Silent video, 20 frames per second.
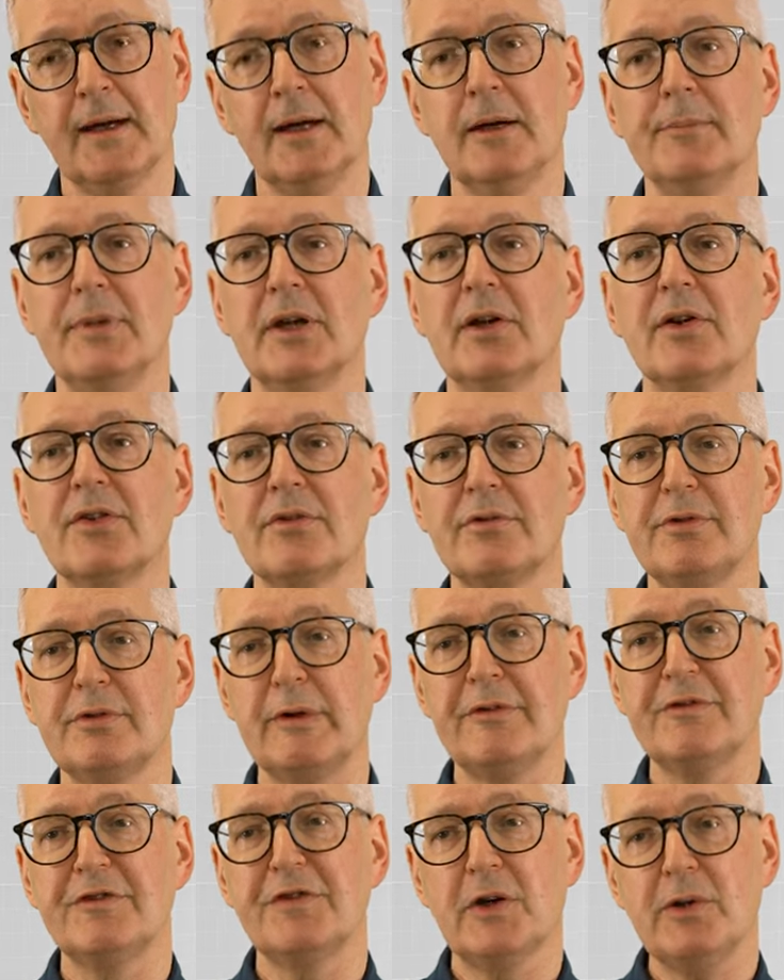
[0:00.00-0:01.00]
Because if we
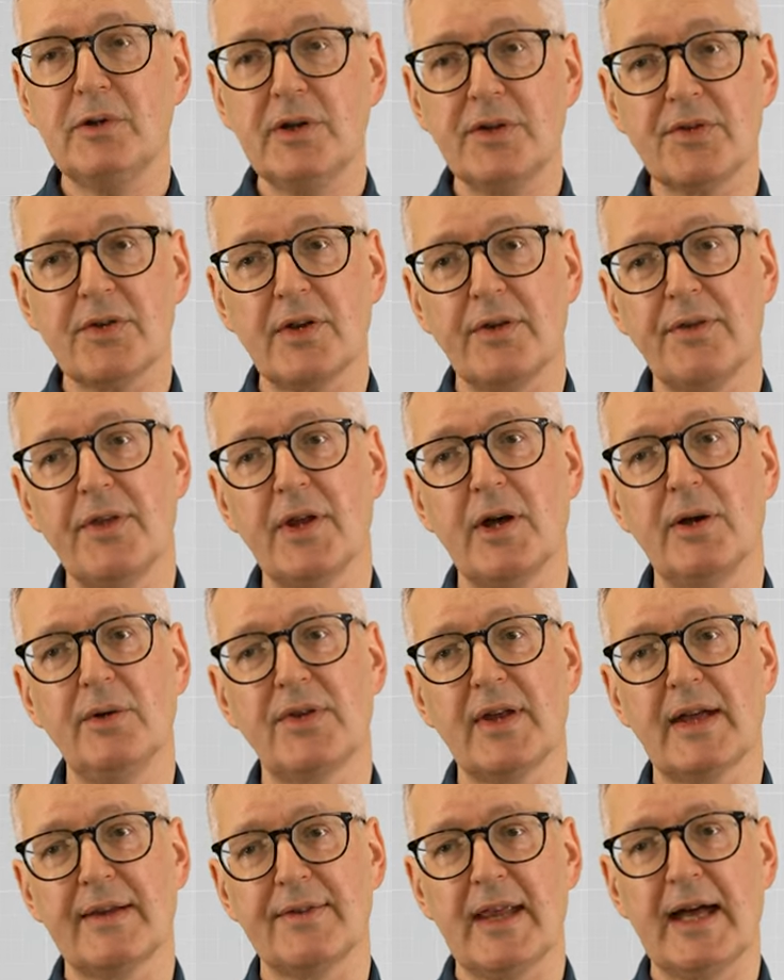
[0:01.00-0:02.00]
focus on those
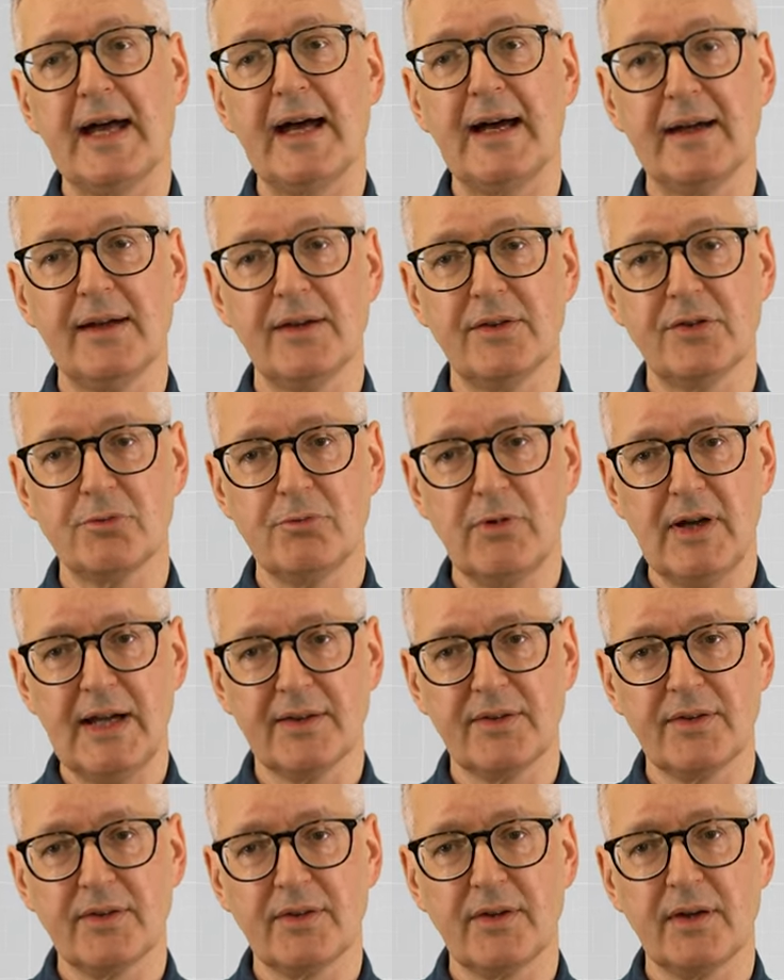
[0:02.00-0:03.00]
at the highest
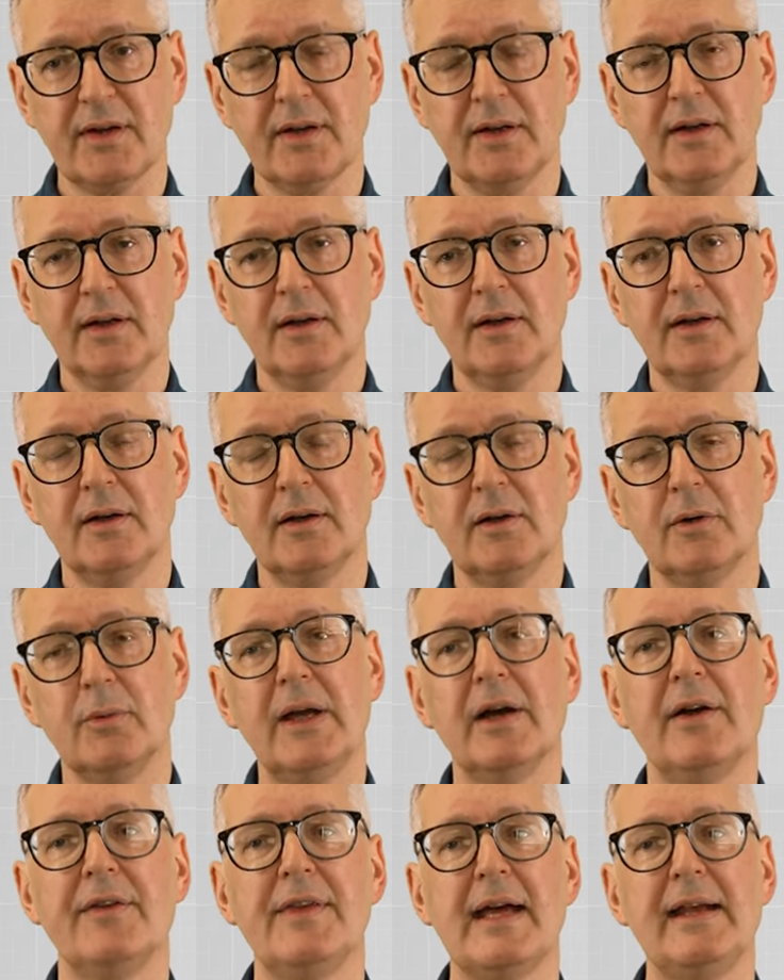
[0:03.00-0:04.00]
risk, we
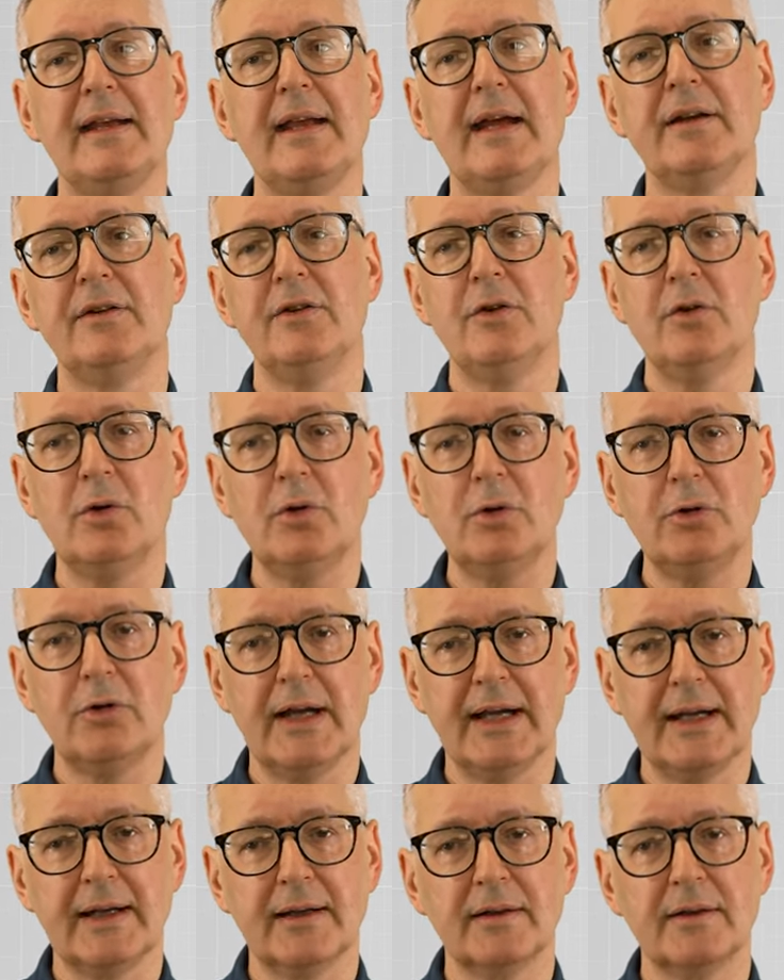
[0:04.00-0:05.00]
are then
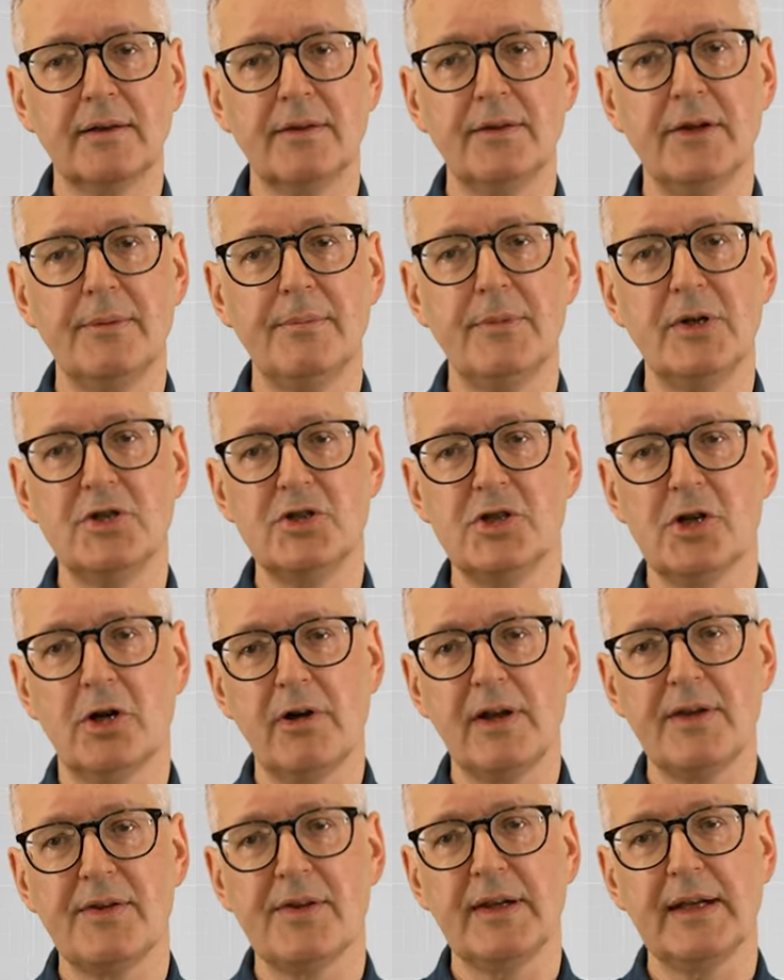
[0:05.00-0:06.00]
ignoring the
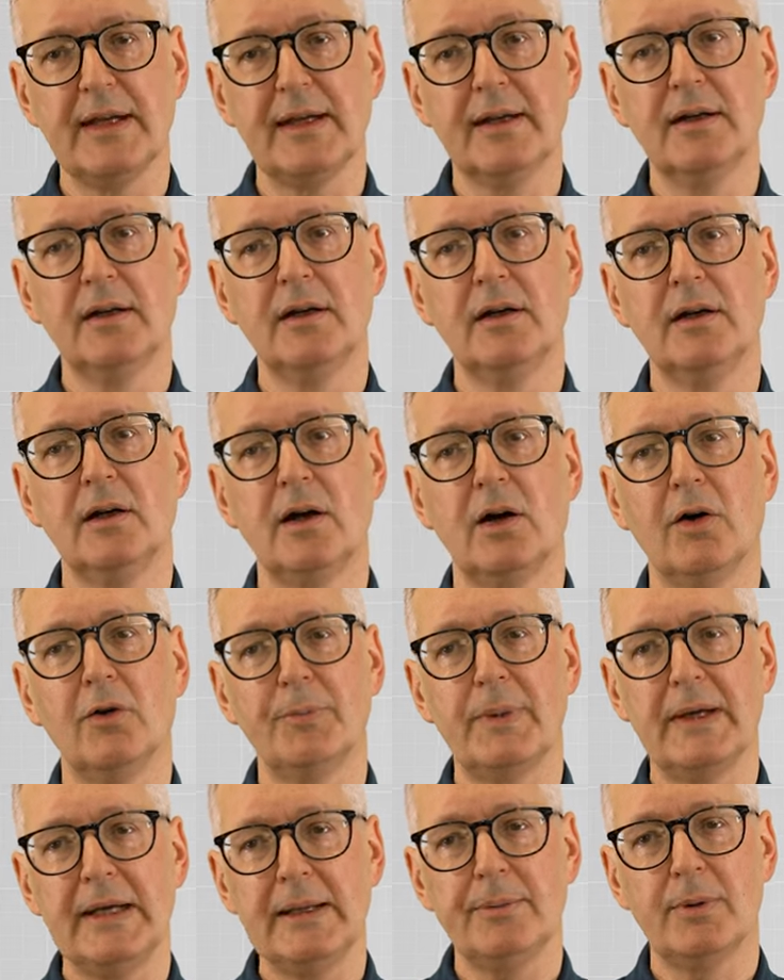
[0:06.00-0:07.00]
majority of
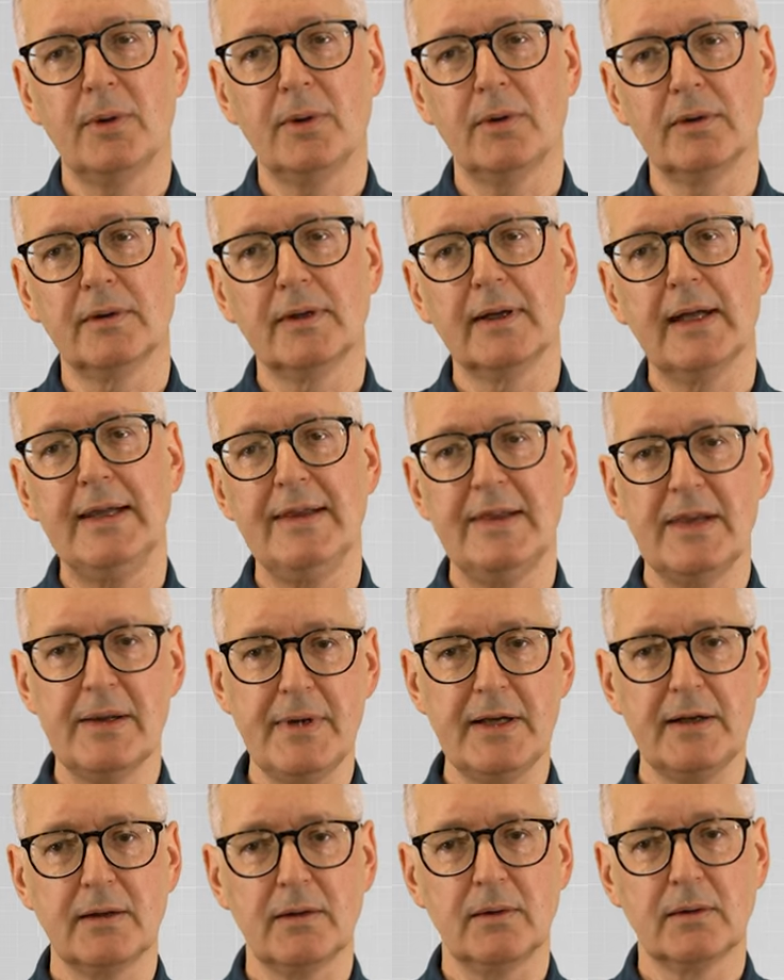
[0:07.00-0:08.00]
people in the
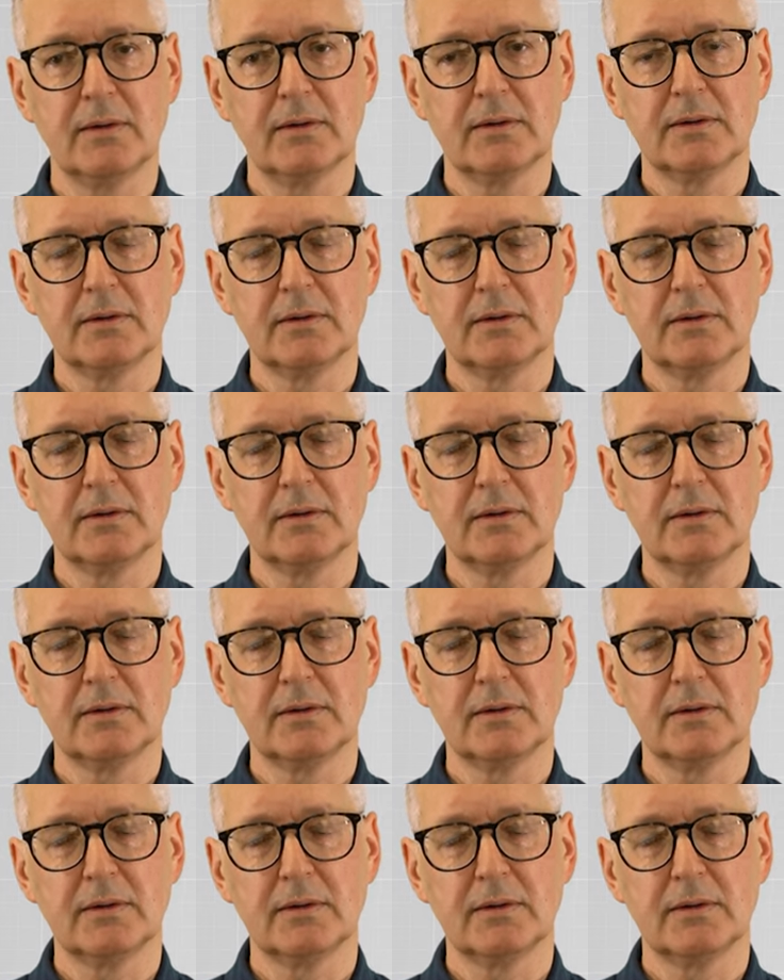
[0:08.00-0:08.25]
middle.